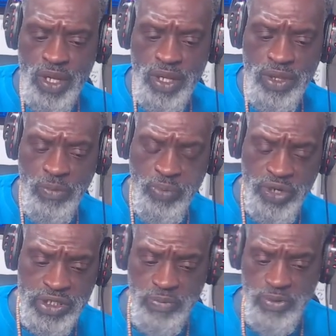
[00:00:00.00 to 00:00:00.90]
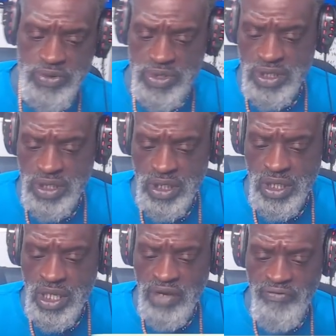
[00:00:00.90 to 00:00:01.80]
the principles
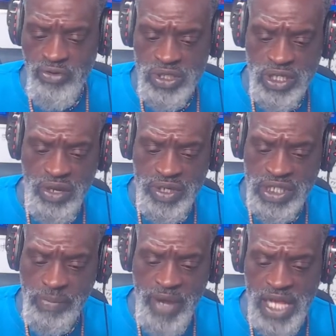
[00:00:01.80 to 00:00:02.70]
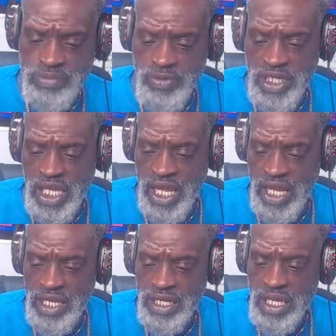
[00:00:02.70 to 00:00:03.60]
for as long as I possibly can.
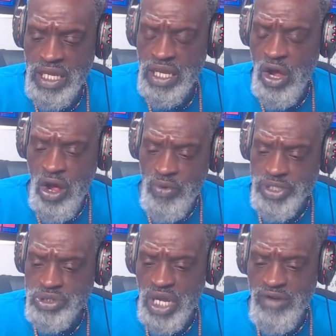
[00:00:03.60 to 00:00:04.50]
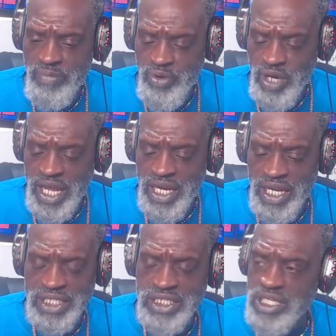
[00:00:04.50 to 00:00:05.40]
I always try to pull out a
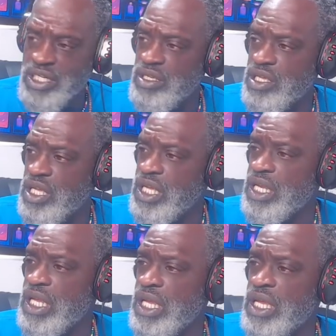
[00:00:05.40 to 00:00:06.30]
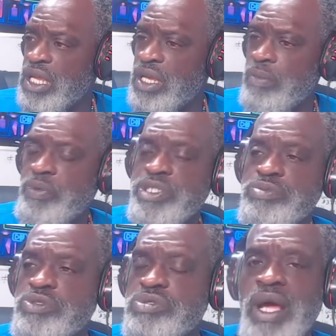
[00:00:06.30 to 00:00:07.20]
lesson in the in, in, in the
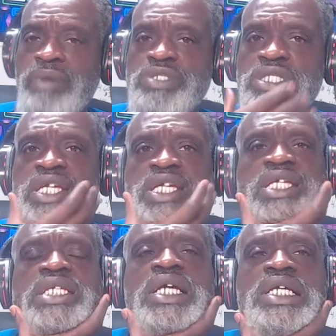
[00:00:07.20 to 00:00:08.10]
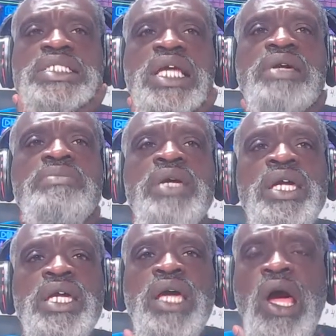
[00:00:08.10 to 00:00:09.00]
principle. So I was thinking, I was like,
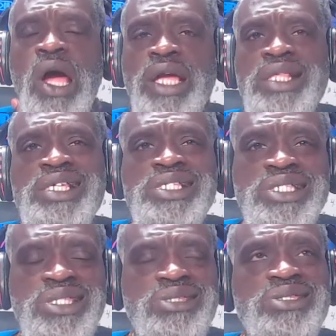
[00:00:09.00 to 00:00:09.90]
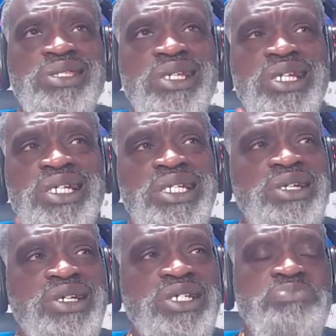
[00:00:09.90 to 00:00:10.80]
man, all right, it's
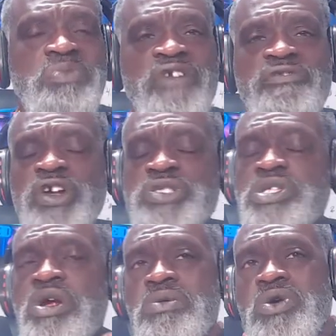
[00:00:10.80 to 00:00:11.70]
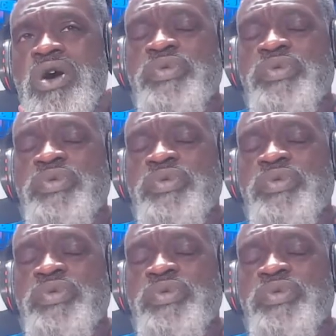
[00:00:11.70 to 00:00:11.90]
because my first alarm go off